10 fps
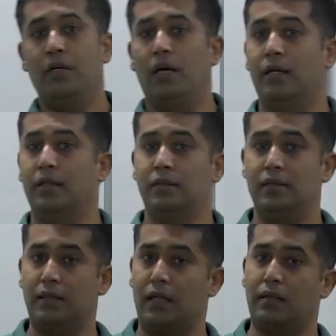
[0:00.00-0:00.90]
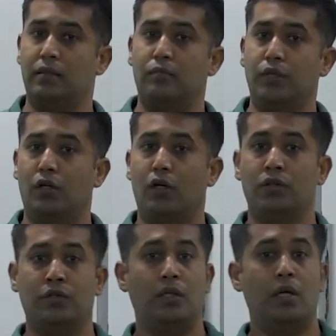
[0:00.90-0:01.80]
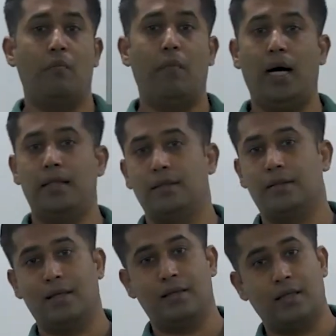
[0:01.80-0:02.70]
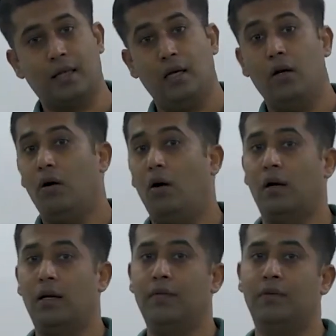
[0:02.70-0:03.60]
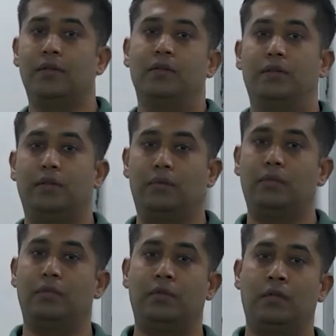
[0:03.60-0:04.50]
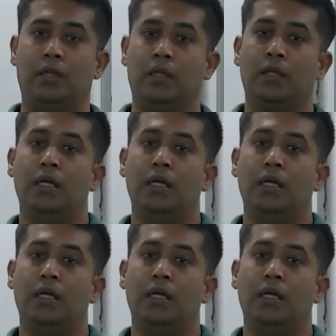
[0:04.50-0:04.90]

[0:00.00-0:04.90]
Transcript: energy interaction because mass is entering or leaving the system, right?